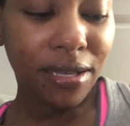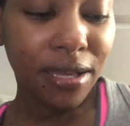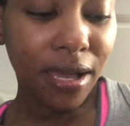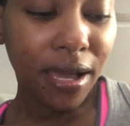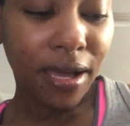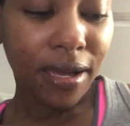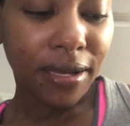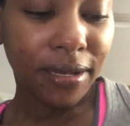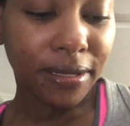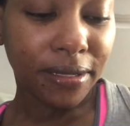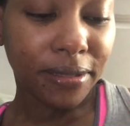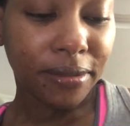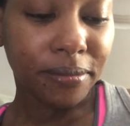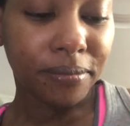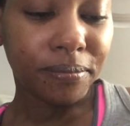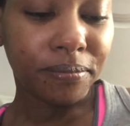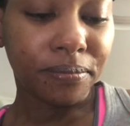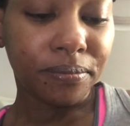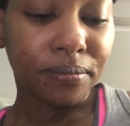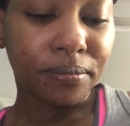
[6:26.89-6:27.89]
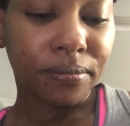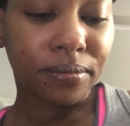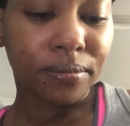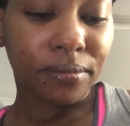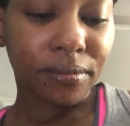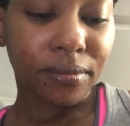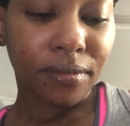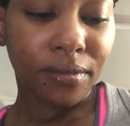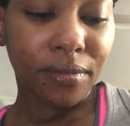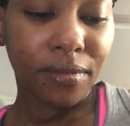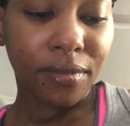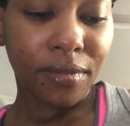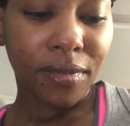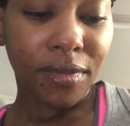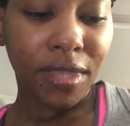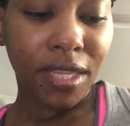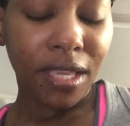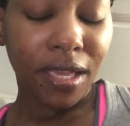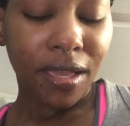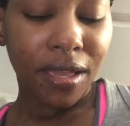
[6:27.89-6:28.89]

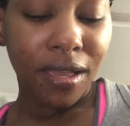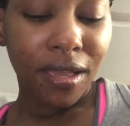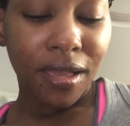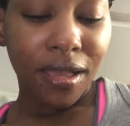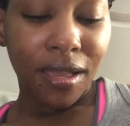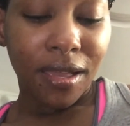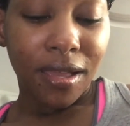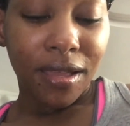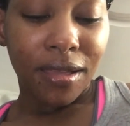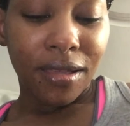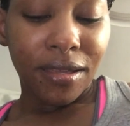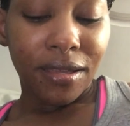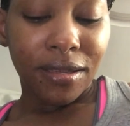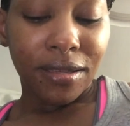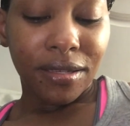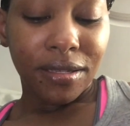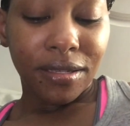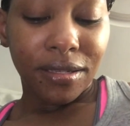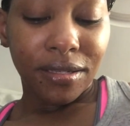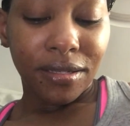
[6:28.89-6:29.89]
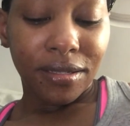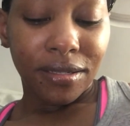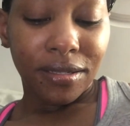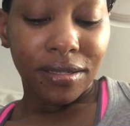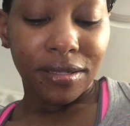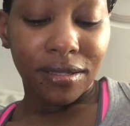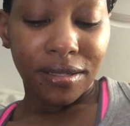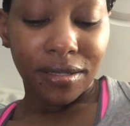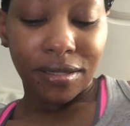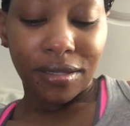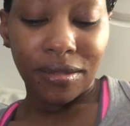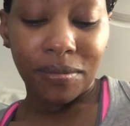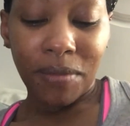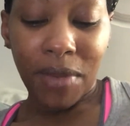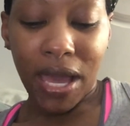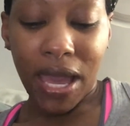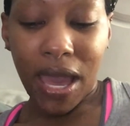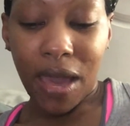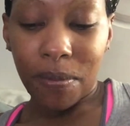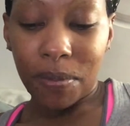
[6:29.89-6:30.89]

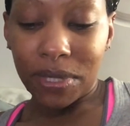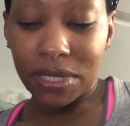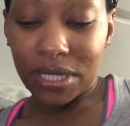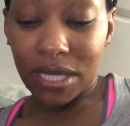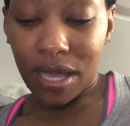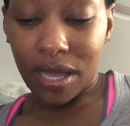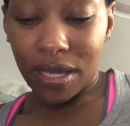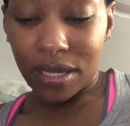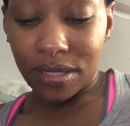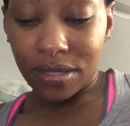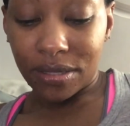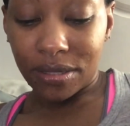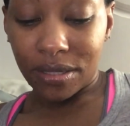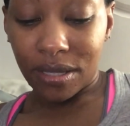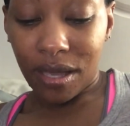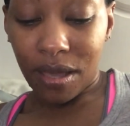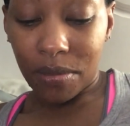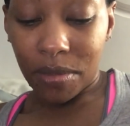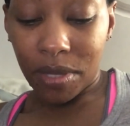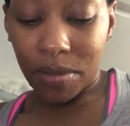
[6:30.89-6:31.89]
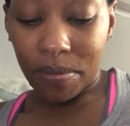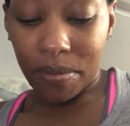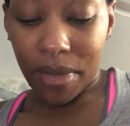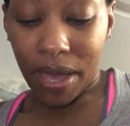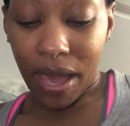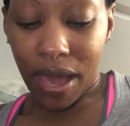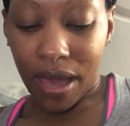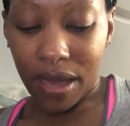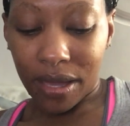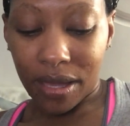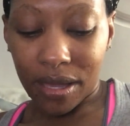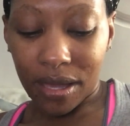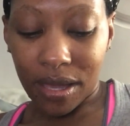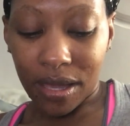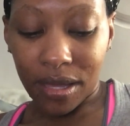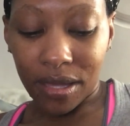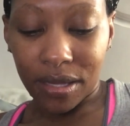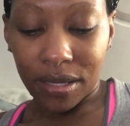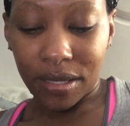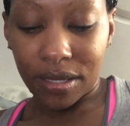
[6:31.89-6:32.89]
My appetite's coming back.
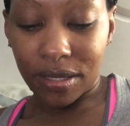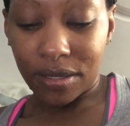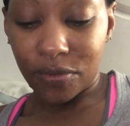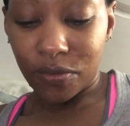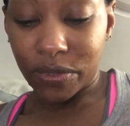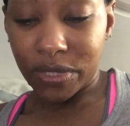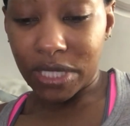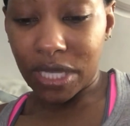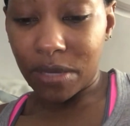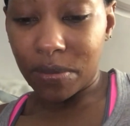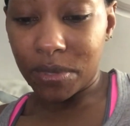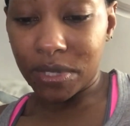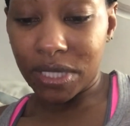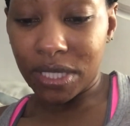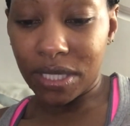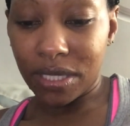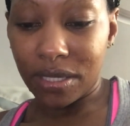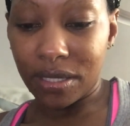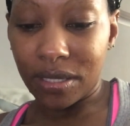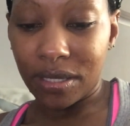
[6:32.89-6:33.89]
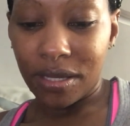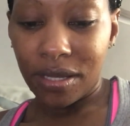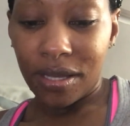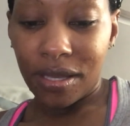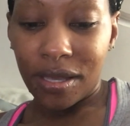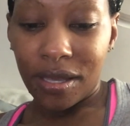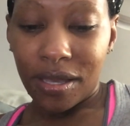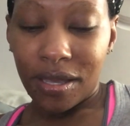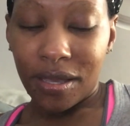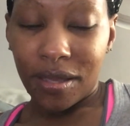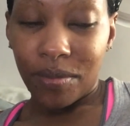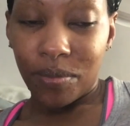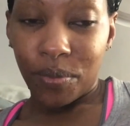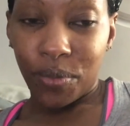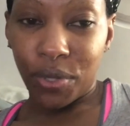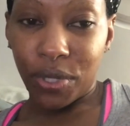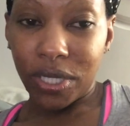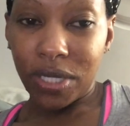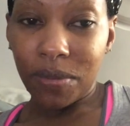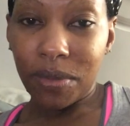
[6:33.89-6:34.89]
I was able to
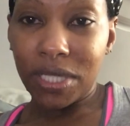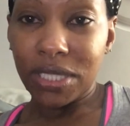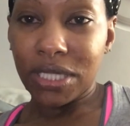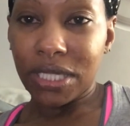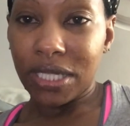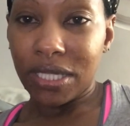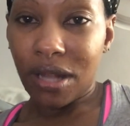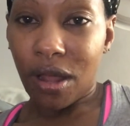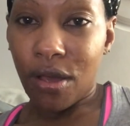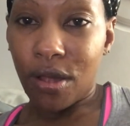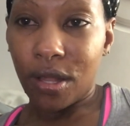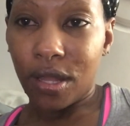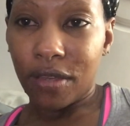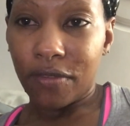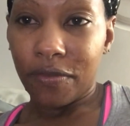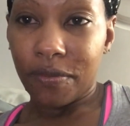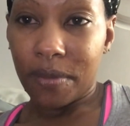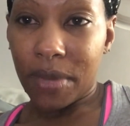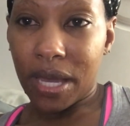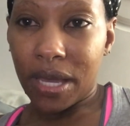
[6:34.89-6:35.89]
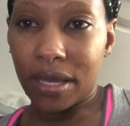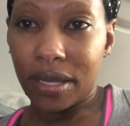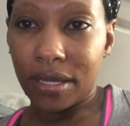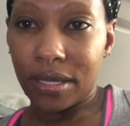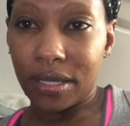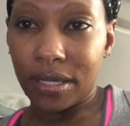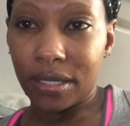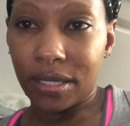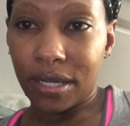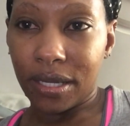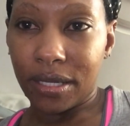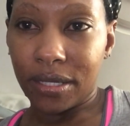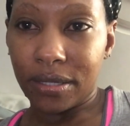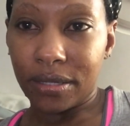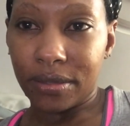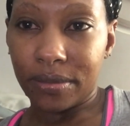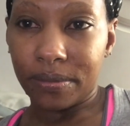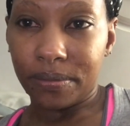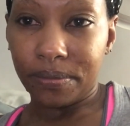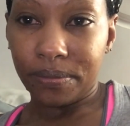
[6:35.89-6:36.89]
pretty much eat all of my
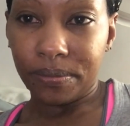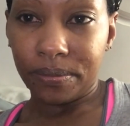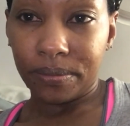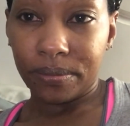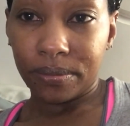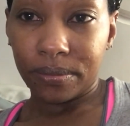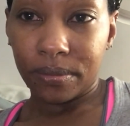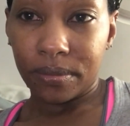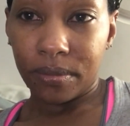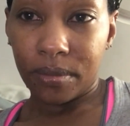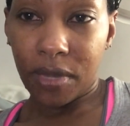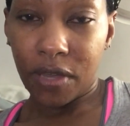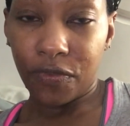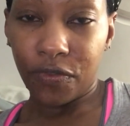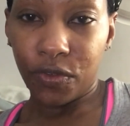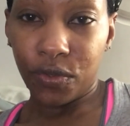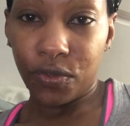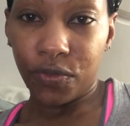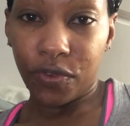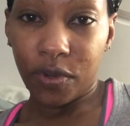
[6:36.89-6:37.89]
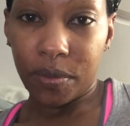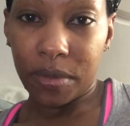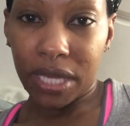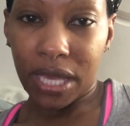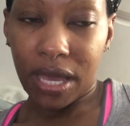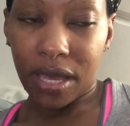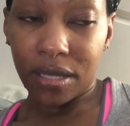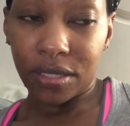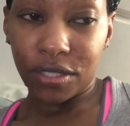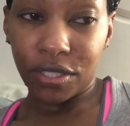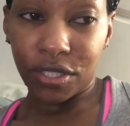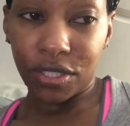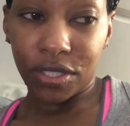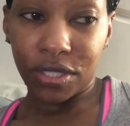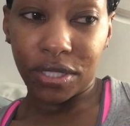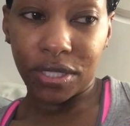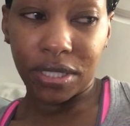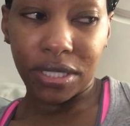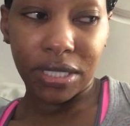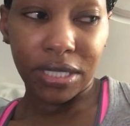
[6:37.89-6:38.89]
my food from
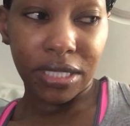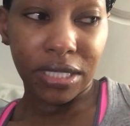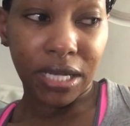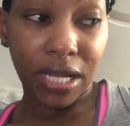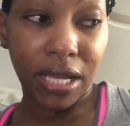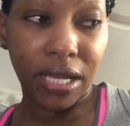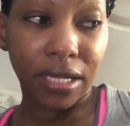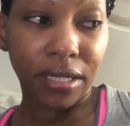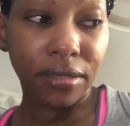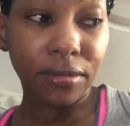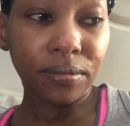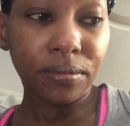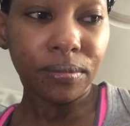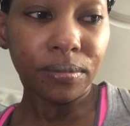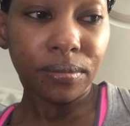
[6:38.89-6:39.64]
McAllister's tonight.